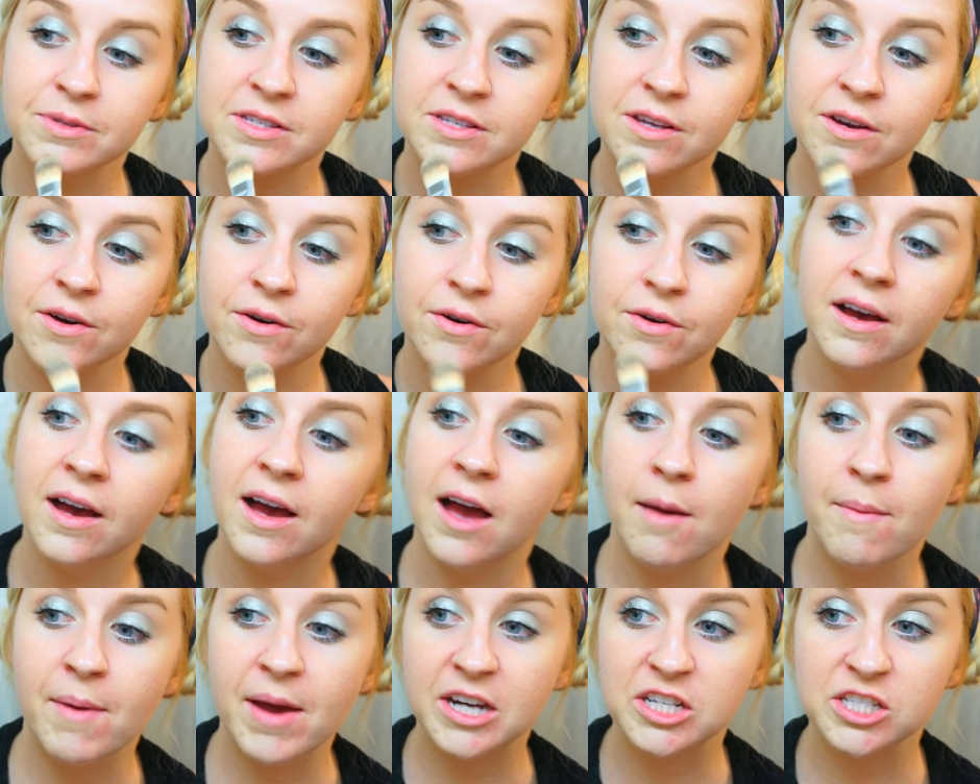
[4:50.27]
So
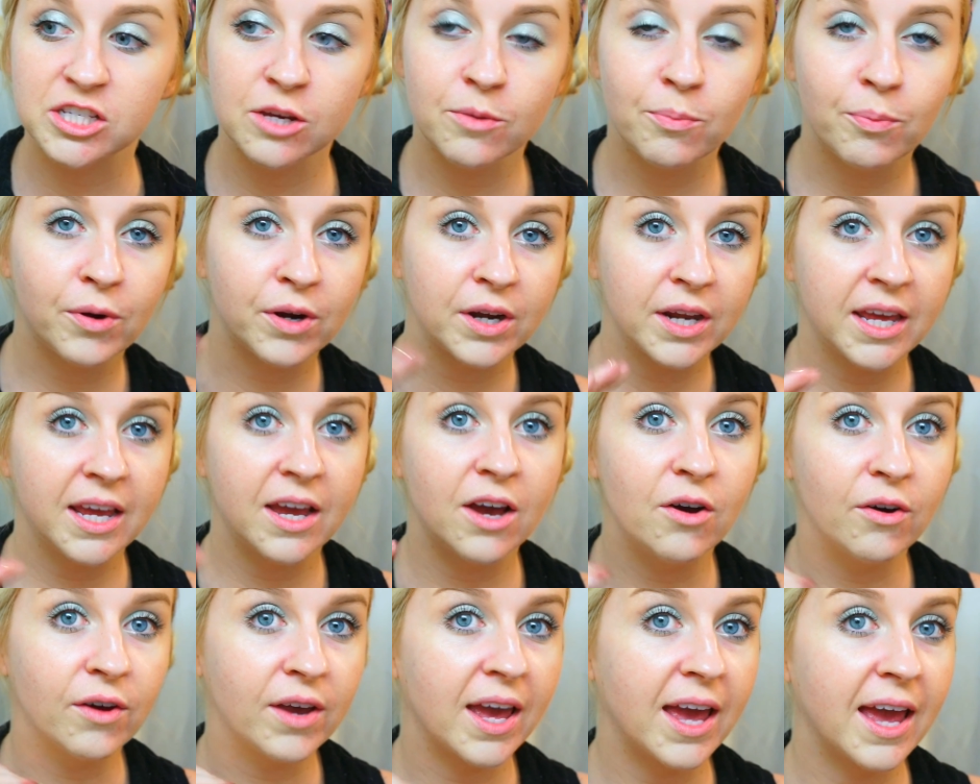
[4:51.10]
I'm actually
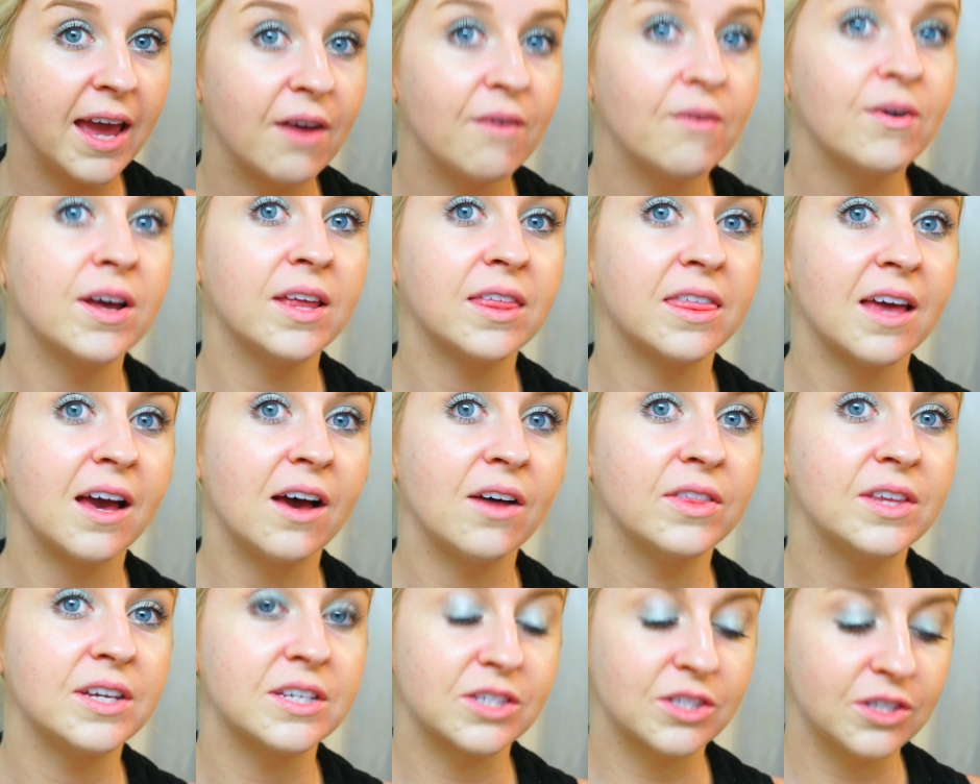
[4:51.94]
pretty okay with
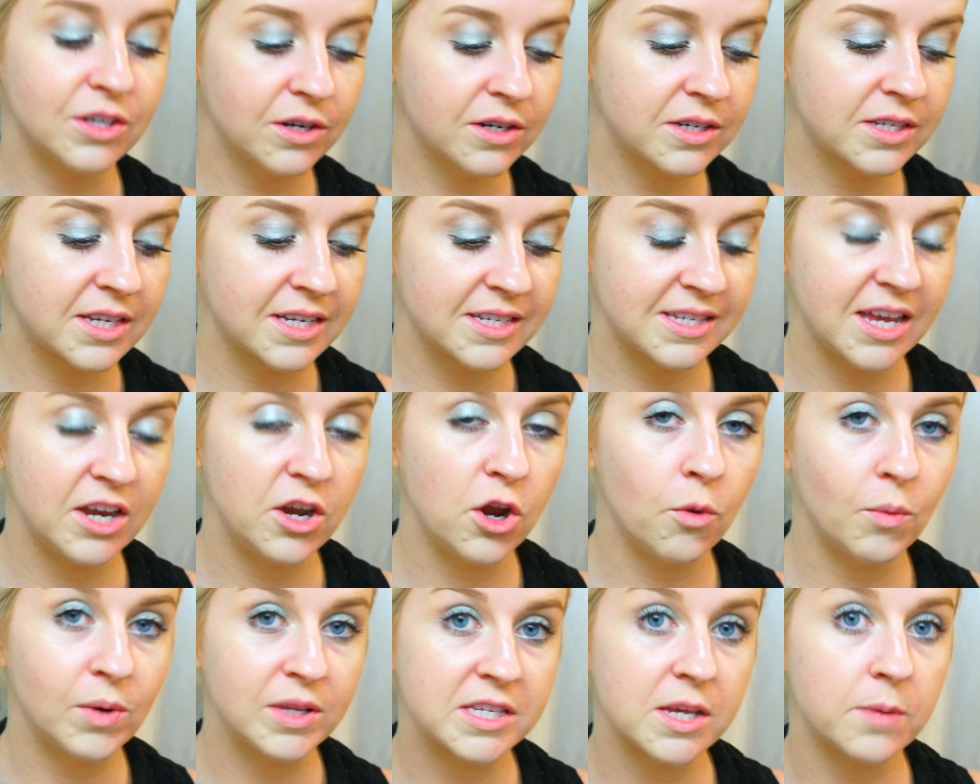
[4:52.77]
how this looks because I
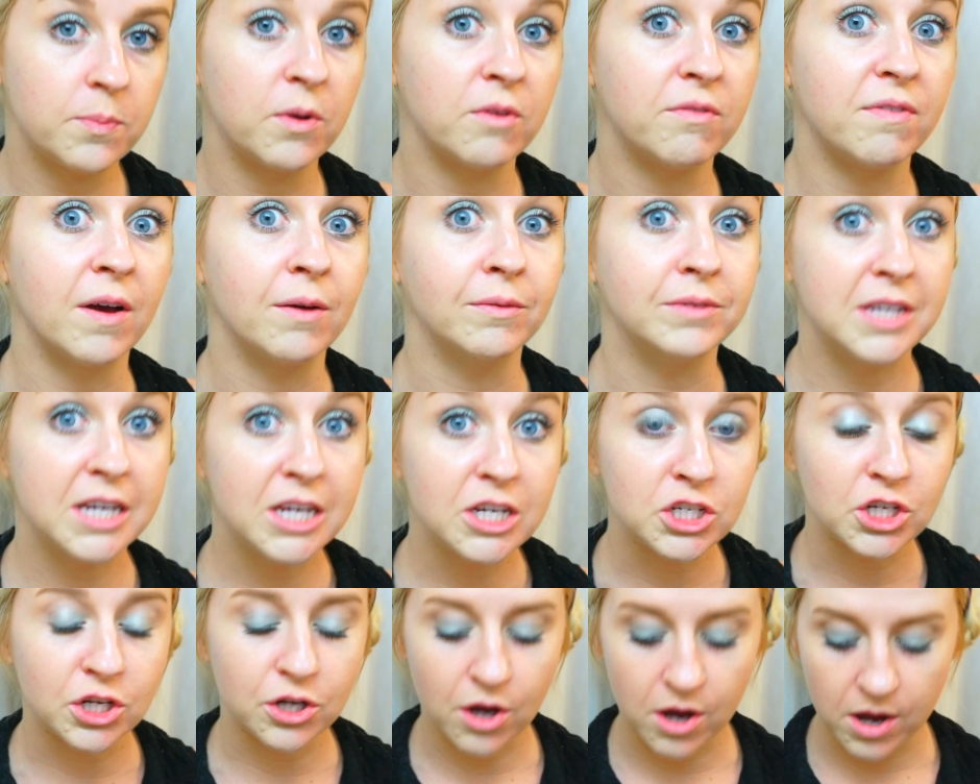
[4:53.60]
know once I put
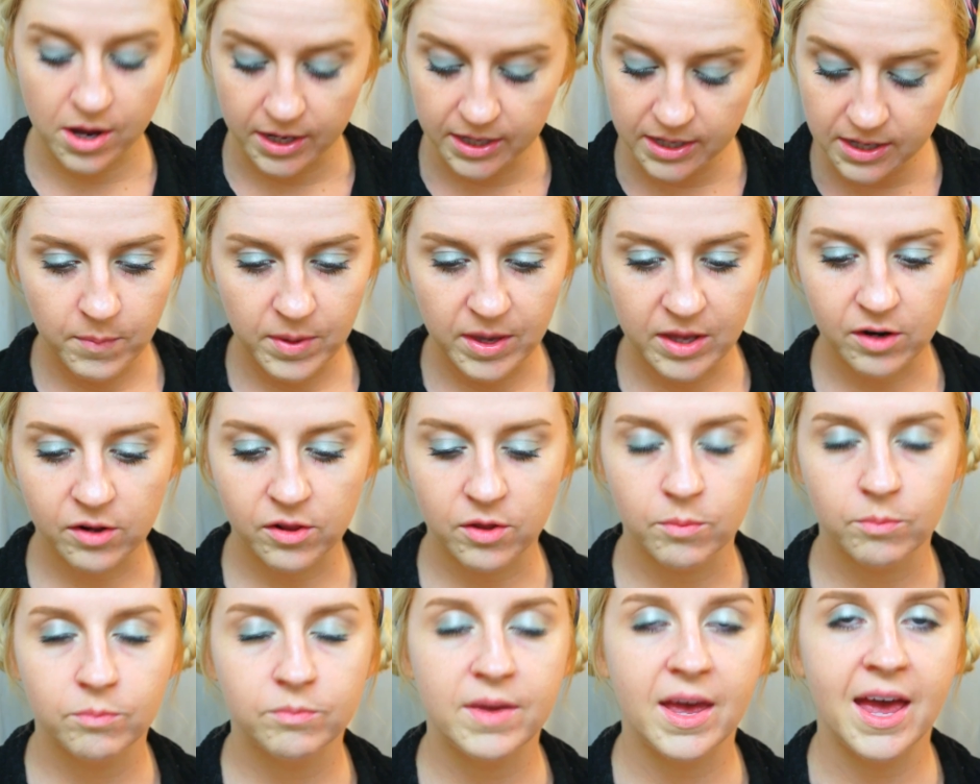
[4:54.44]
foundation on,
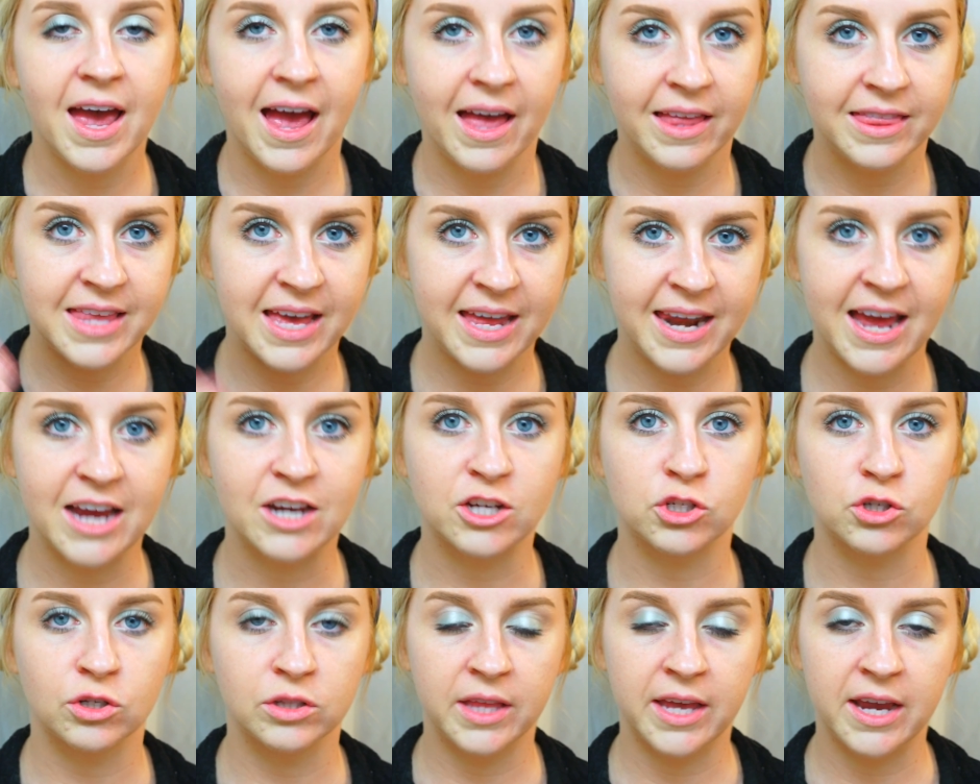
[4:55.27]
it'll add that
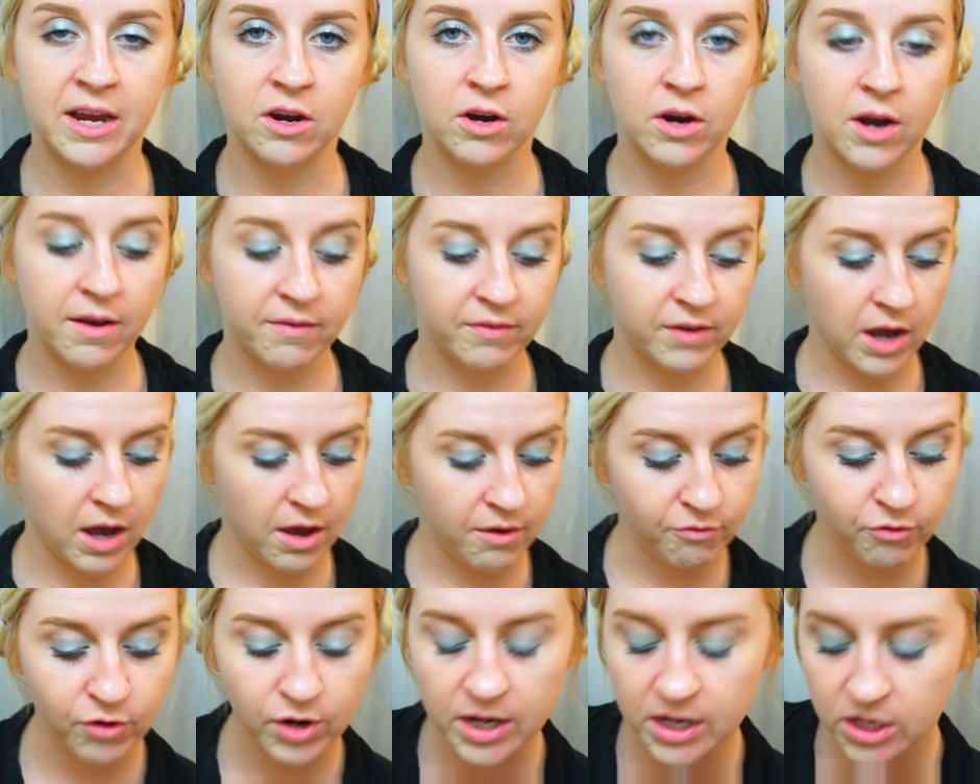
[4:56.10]
extra layer of
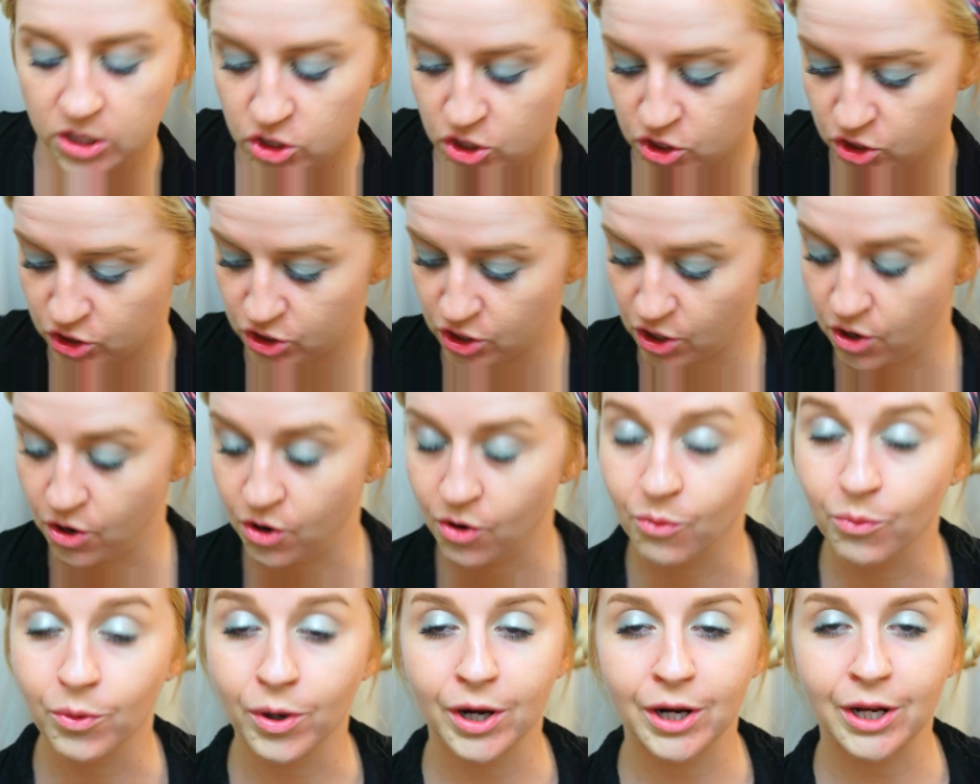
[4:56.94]
coverage.
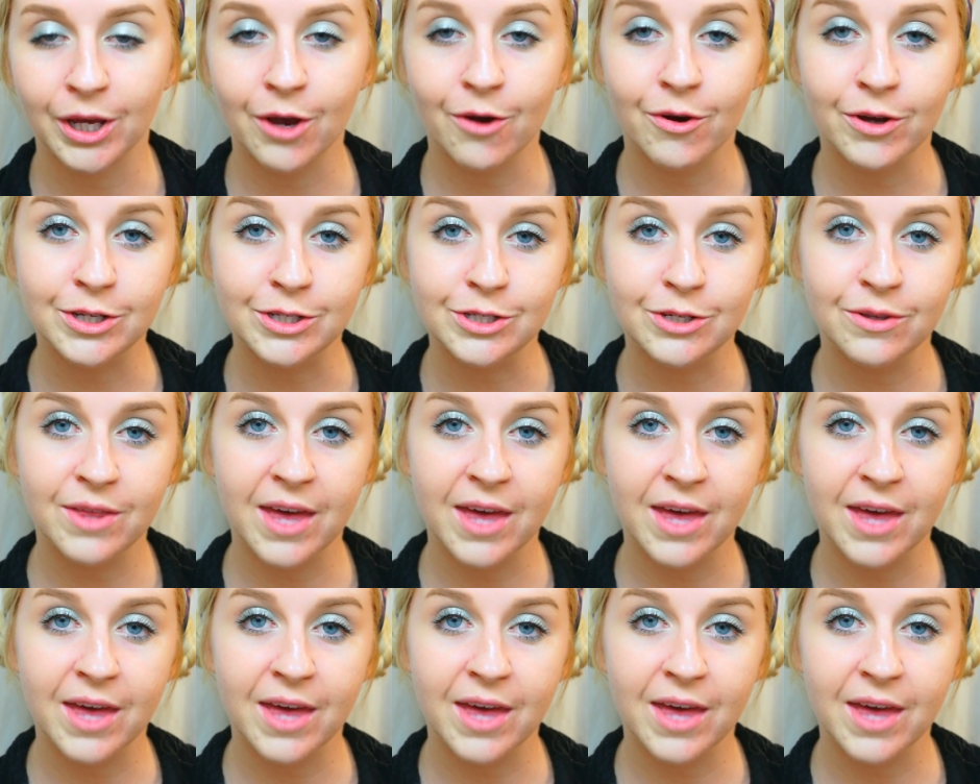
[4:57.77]
So we're gonna go ahead and do